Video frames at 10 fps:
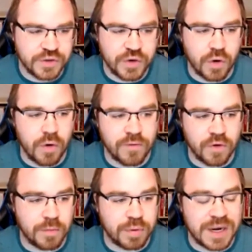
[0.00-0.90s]
to your
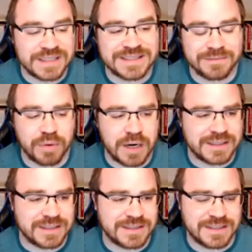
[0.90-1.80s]
overall
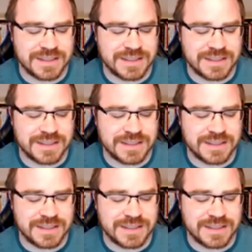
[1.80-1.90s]
practice